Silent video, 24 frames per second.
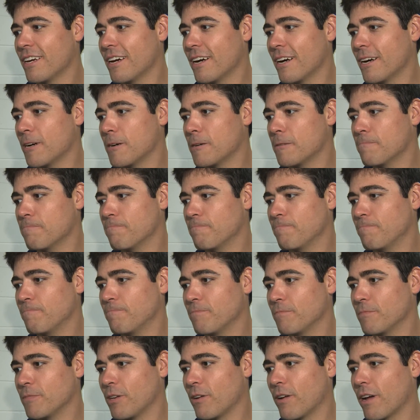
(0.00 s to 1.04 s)
um,
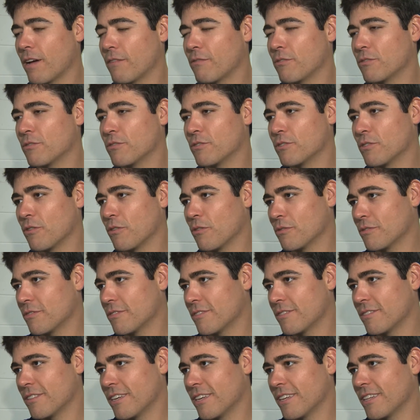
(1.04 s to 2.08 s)
you know have the
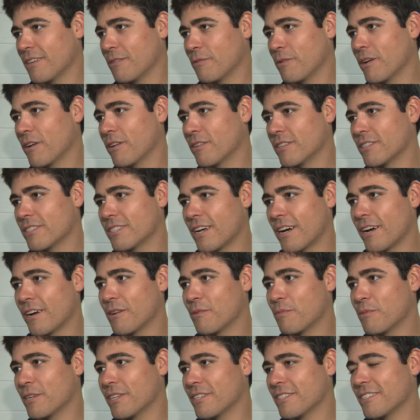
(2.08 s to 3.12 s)
results that, that we all
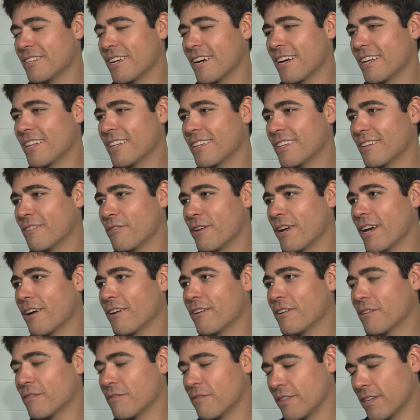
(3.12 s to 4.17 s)
desire, but it's not the
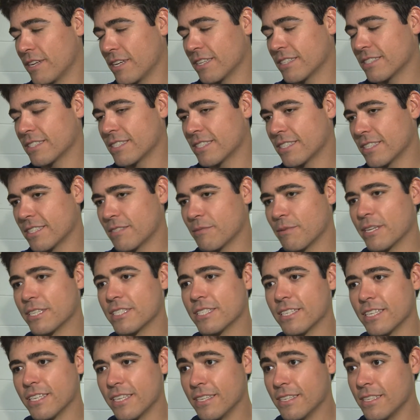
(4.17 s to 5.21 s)
reality of things,
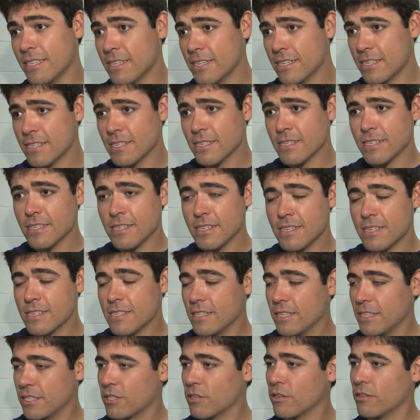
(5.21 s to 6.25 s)
especially
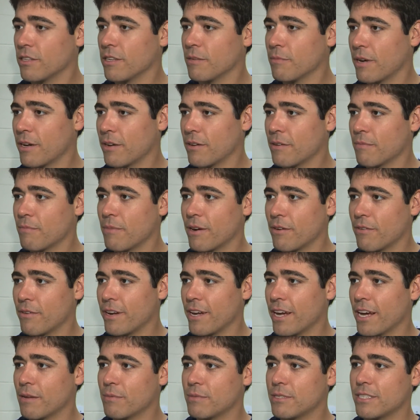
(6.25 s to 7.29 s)
this early in my, my
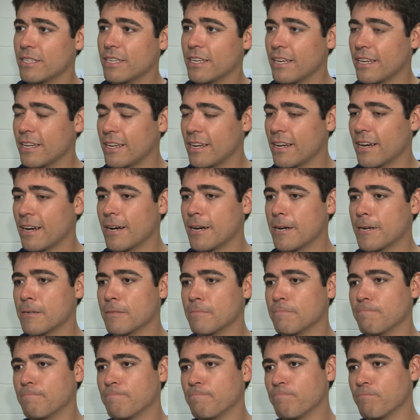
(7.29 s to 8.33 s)
rehab stint.
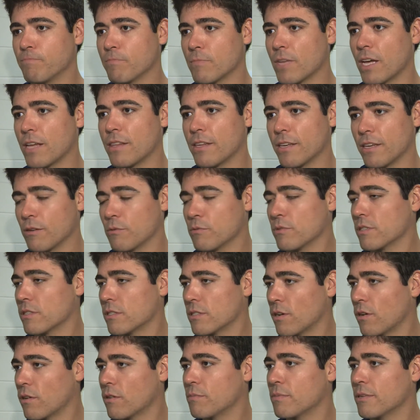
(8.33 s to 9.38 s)
Um, I think it was a
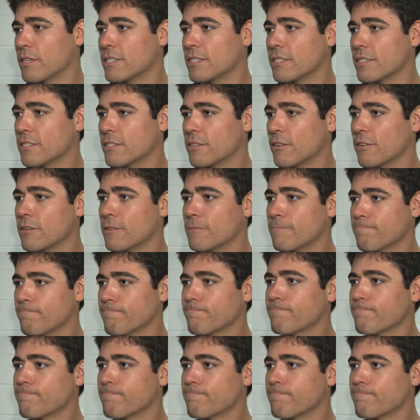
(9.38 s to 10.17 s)
solid place to start